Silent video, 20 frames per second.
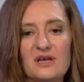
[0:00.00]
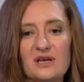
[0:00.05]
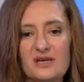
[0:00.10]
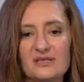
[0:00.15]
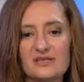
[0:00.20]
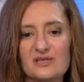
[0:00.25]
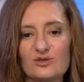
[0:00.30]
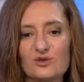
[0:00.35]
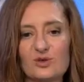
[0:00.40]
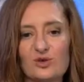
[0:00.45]

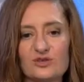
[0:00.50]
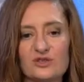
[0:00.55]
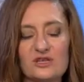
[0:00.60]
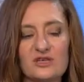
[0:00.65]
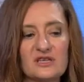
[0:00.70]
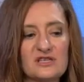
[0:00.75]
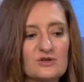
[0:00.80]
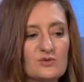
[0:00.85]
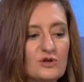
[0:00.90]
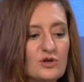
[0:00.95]
said, cognac
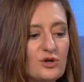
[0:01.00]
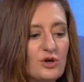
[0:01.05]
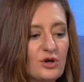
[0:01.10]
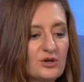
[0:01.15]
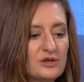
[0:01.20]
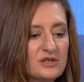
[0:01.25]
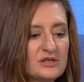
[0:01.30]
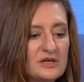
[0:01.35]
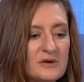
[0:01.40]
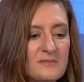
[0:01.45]
as we
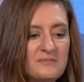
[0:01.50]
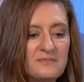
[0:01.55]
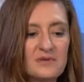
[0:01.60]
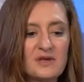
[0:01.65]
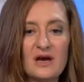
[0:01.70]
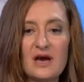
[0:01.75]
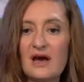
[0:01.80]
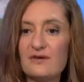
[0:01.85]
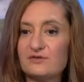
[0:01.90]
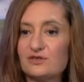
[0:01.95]
call it,
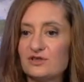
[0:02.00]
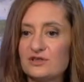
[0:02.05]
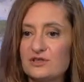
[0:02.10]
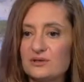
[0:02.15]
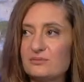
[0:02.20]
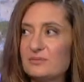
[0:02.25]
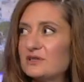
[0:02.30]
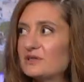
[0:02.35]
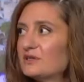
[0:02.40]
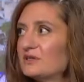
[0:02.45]
after the
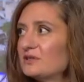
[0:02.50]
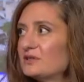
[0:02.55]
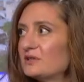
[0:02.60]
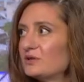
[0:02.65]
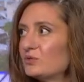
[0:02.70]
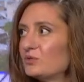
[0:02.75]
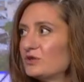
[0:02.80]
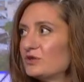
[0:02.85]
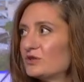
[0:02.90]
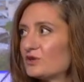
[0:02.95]
meal
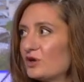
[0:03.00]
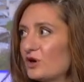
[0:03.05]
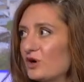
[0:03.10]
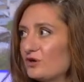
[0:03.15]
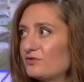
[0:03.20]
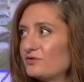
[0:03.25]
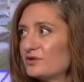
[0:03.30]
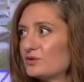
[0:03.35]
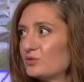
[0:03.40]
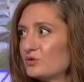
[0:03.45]
with the
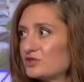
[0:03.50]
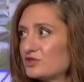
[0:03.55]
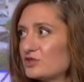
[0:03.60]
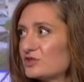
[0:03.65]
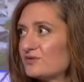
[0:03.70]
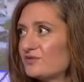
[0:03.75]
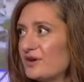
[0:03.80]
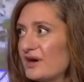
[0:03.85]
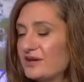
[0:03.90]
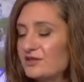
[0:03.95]
coffee, which
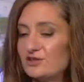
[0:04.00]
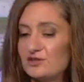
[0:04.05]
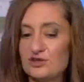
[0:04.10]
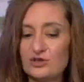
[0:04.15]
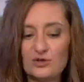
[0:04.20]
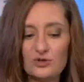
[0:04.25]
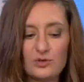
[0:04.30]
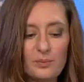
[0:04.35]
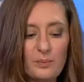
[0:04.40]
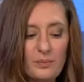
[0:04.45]
is fine
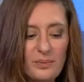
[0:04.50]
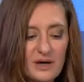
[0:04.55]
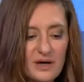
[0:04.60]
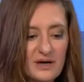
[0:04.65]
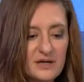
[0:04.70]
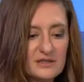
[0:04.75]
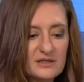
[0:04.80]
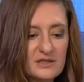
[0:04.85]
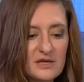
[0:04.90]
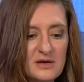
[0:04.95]
too,
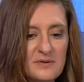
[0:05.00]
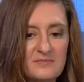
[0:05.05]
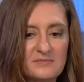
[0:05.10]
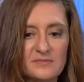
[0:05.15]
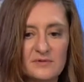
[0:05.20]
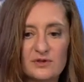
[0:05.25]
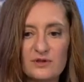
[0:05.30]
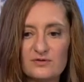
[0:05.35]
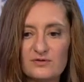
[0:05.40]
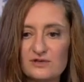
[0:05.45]
but
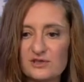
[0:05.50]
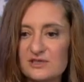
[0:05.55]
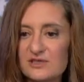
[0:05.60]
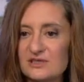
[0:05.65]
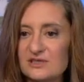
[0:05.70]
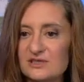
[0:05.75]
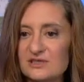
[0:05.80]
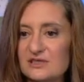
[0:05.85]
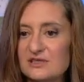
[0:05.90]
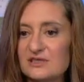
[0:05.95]
the
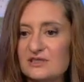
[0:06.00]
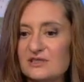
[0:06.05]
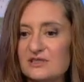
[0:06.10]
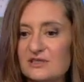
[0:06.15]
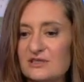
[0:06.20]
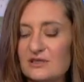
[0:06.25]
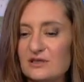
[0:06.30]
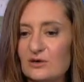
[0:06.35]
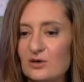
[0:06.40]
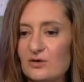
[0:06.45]

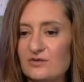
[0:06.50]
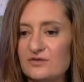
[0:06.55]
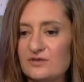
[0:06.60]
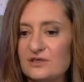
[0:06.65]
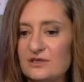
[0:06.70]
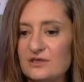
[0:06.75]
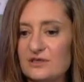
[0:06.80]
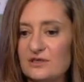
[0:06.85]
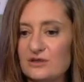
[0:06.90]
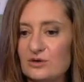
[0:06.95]
versatility of
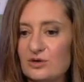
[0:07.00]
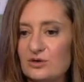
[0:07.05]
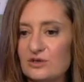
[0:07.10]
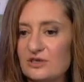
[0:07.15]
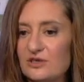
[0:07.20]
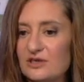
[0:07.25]
the cognac